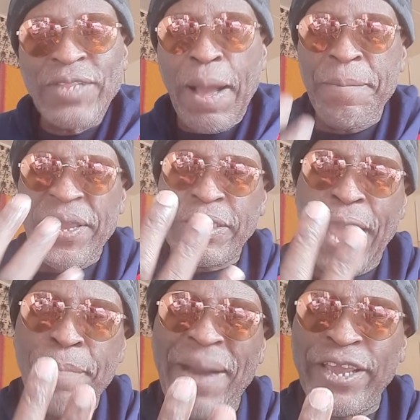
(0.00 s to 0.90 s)
That big
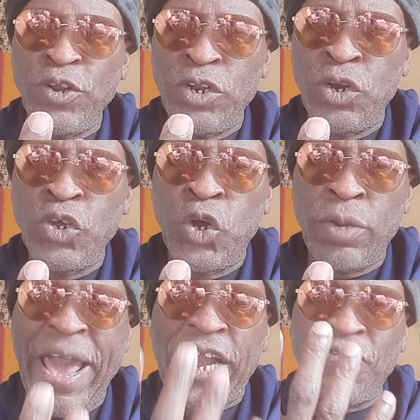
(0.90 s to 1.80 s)
time, man. You know
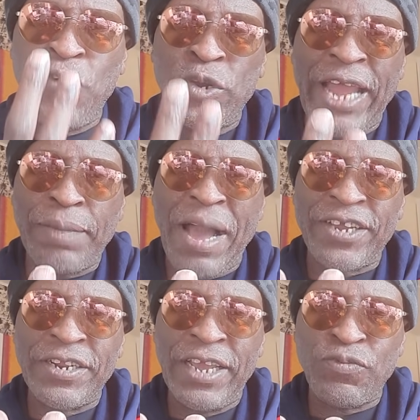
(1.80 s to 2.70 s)
the microphone like
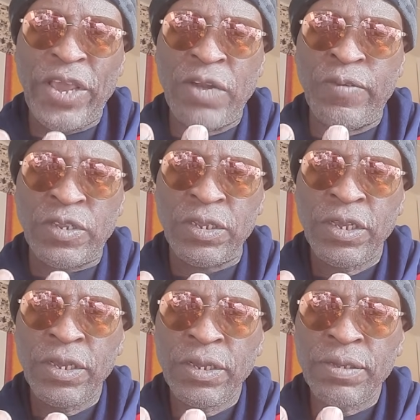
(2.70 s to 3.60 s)
back in the days with Elvis.
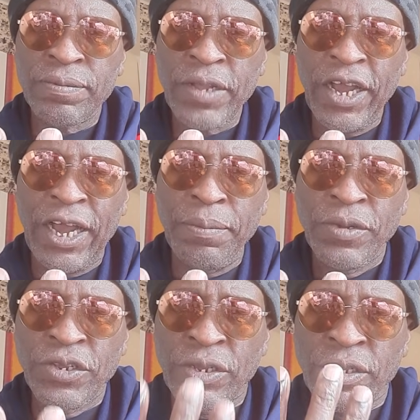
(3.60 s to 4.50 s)

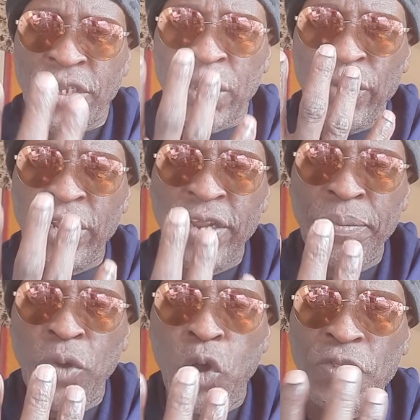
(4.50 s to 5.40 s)
Sing with
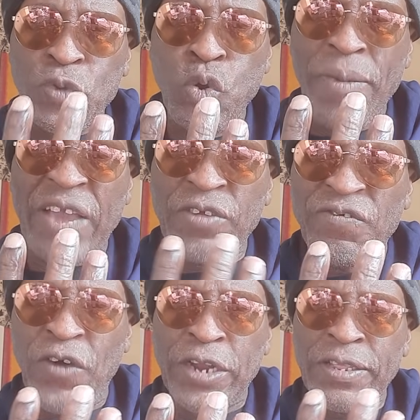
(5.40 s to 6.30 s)
them old school mic for the
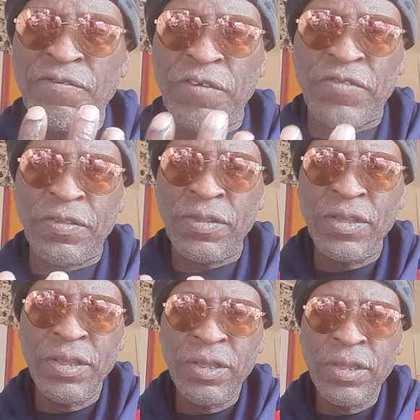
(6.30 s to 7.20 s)
40s and 50s.
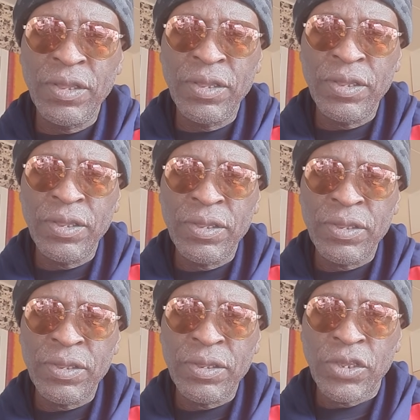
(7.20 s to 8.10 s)

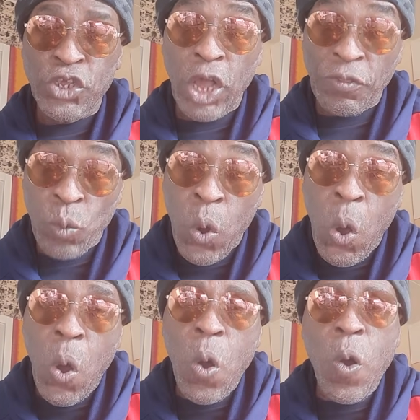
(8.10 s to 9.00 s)
Yeah, yeah.
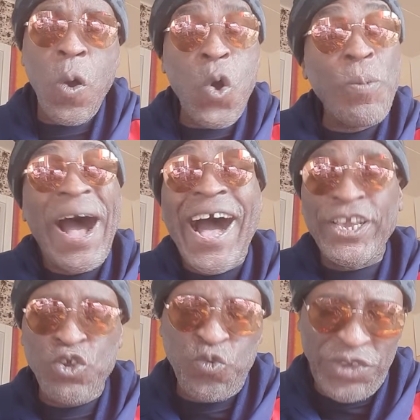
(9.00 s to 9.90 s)
Oh, my,
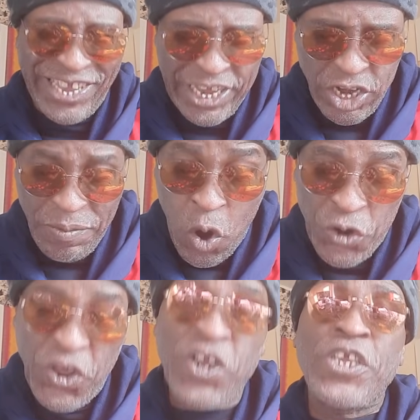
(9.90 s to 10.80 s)
you real
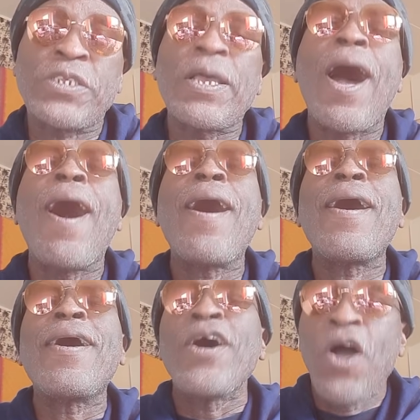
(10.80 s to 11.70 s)
Mona Lisa
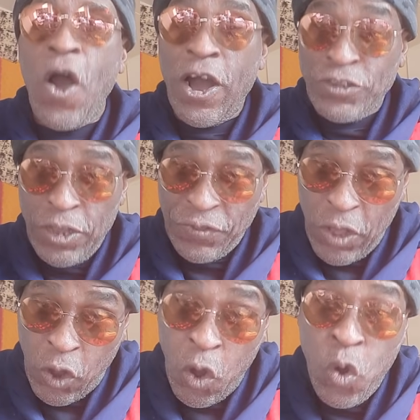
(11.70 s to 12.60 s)
are just
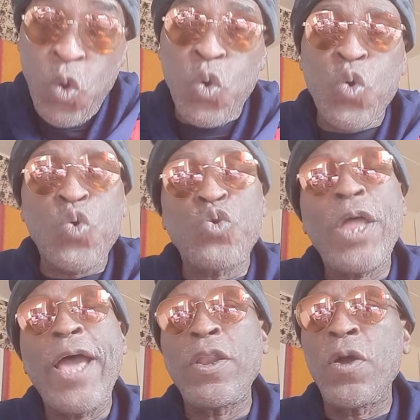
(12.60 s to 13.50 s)
a cold
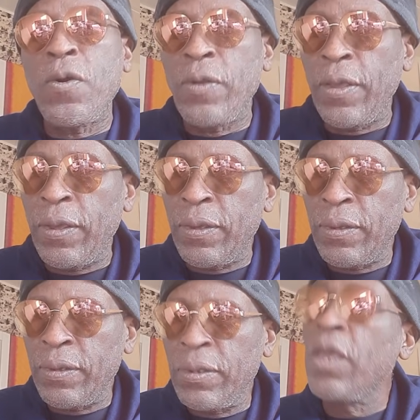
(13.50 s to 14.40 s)
and
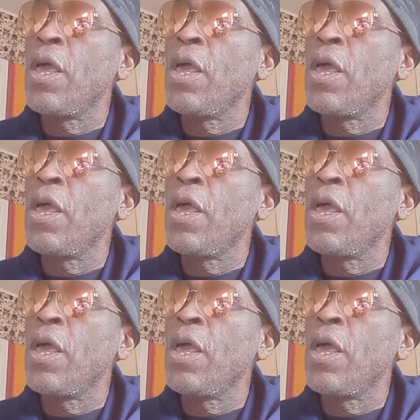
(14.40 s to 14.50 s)
lonely,